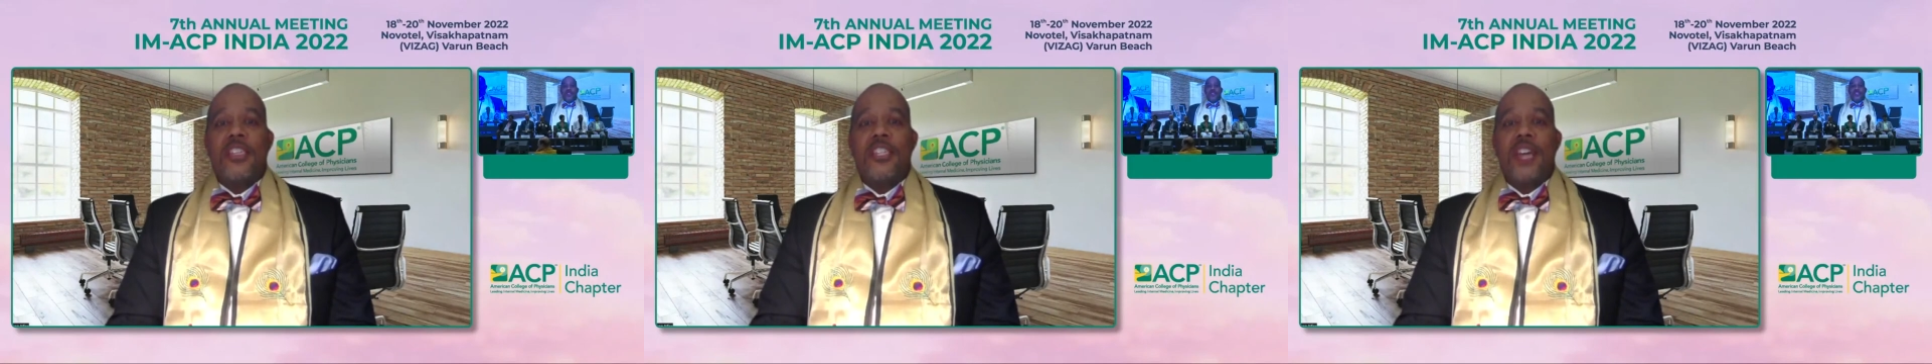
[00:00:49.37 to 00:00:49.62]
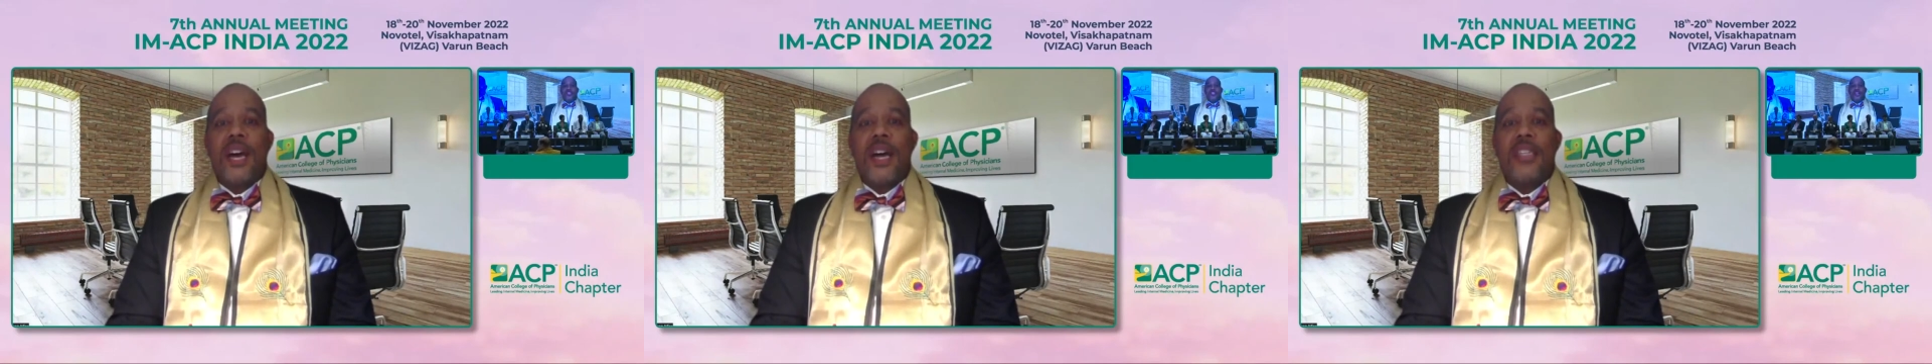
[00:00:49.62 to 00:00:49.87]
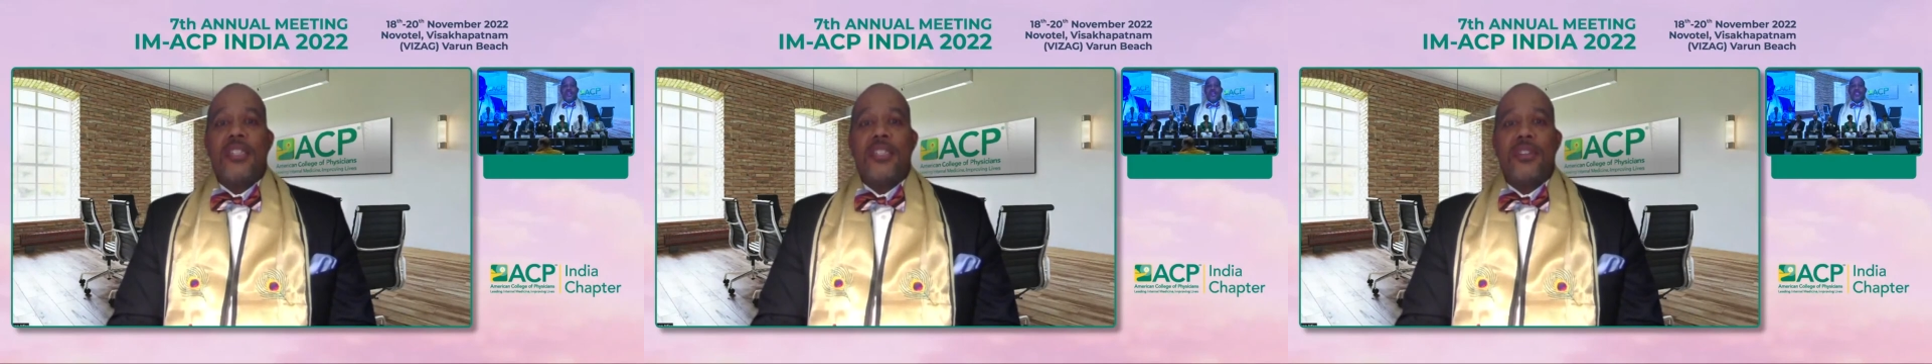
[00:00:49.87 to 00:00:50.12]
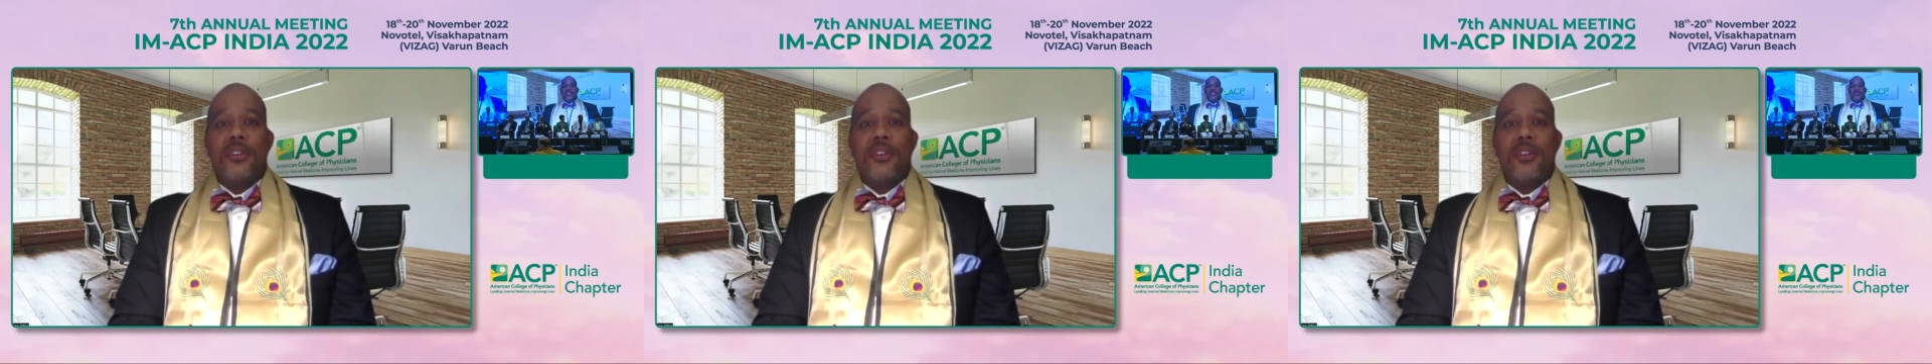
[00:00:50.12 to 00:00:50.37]
John
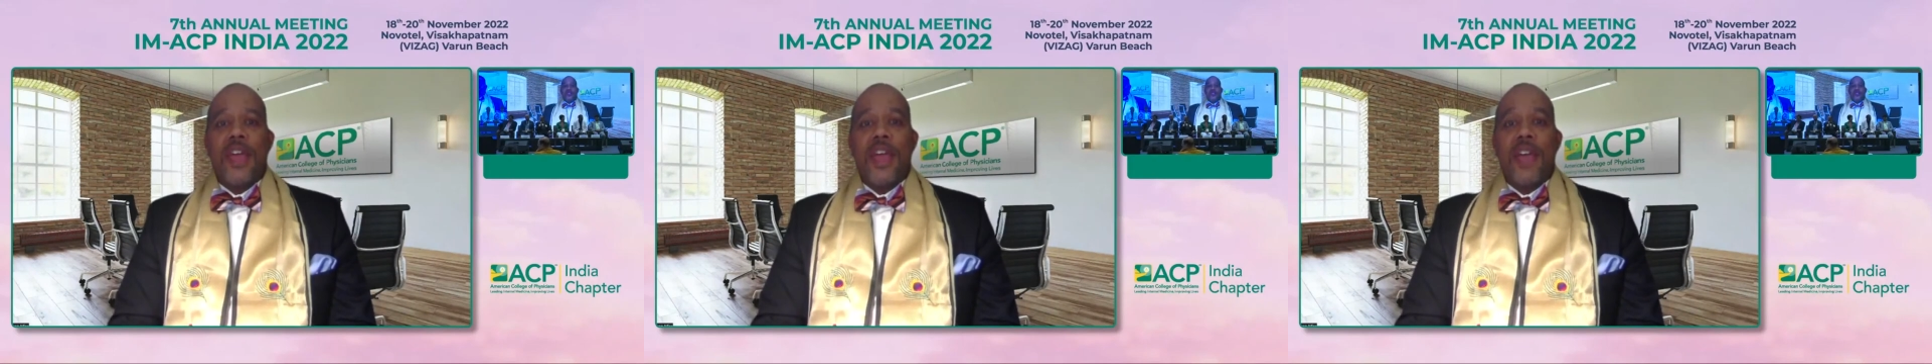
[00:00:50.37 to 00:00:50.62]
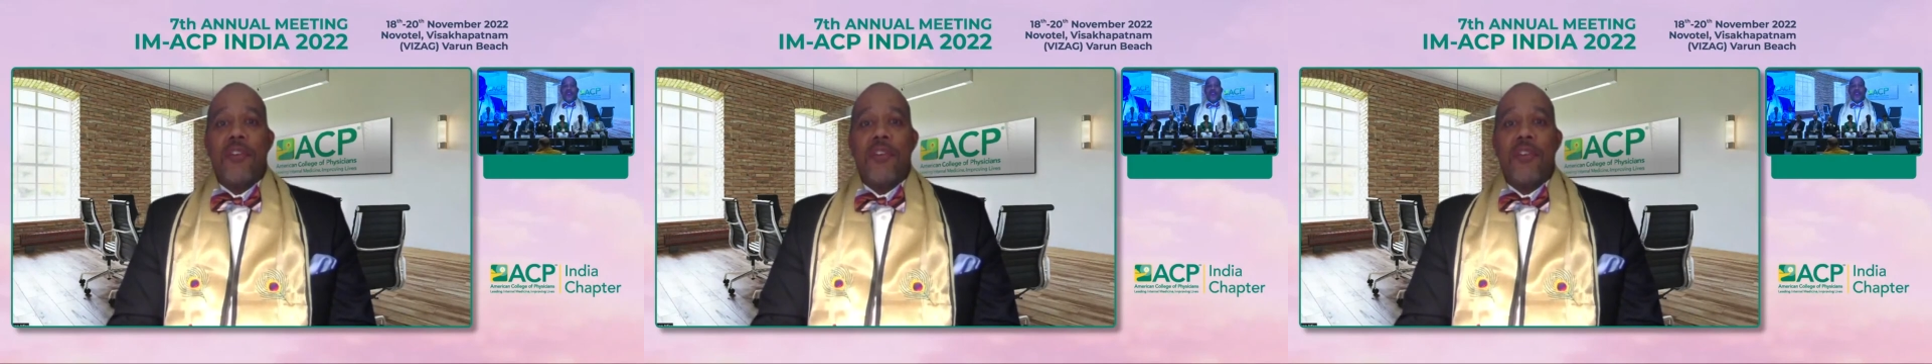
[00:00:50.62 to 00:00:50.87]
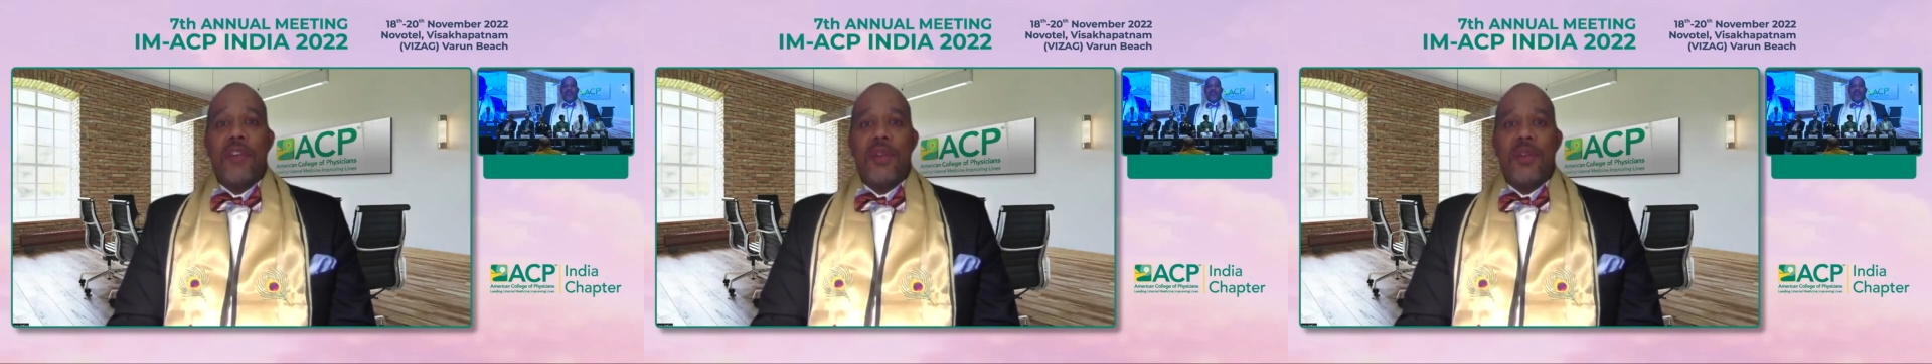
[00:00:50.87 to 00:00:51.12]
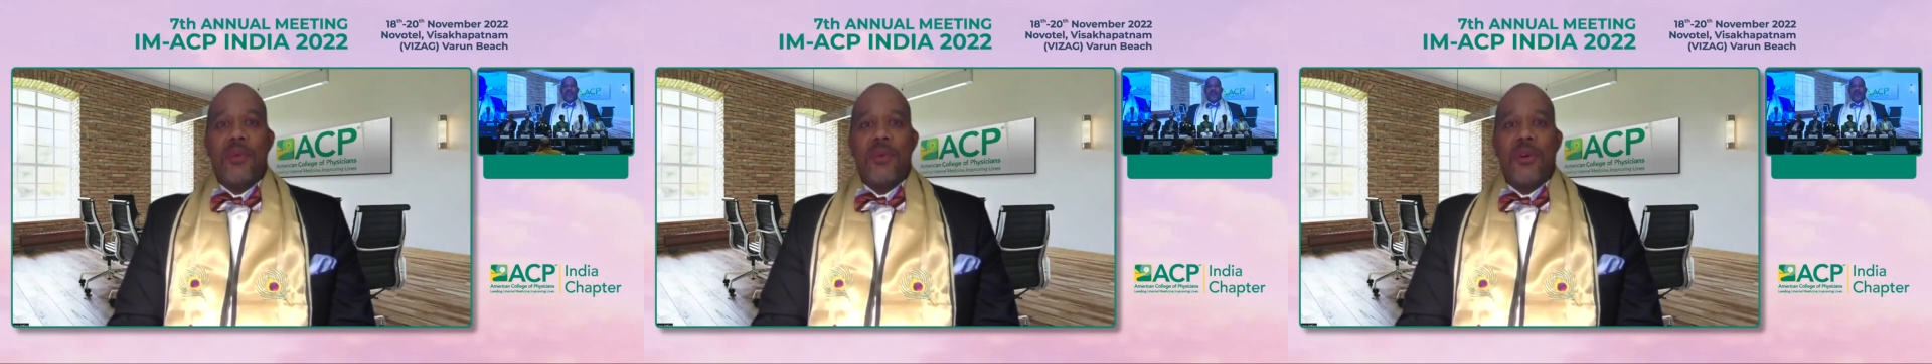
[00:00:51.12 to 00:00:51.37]
Tucker
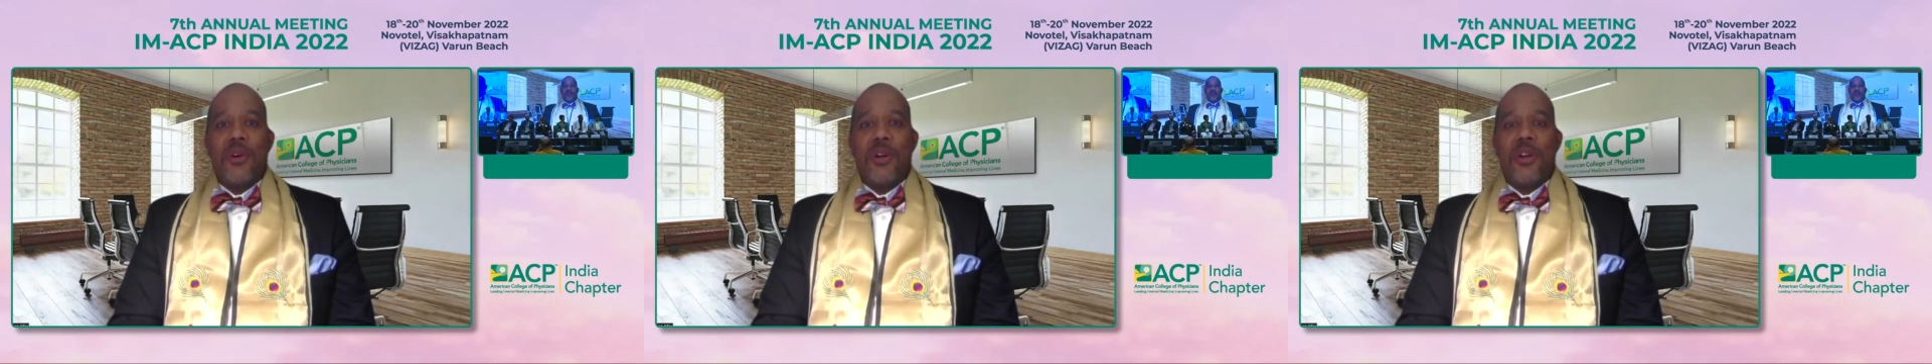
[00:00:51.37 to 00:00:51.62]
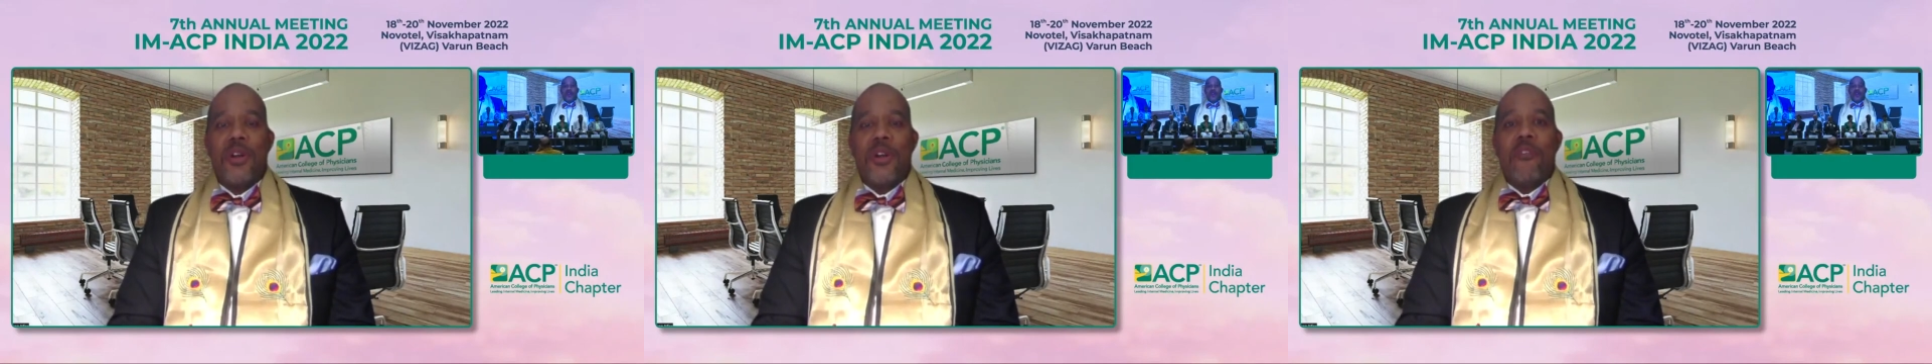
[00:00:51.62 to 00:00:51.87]
Evergreen Award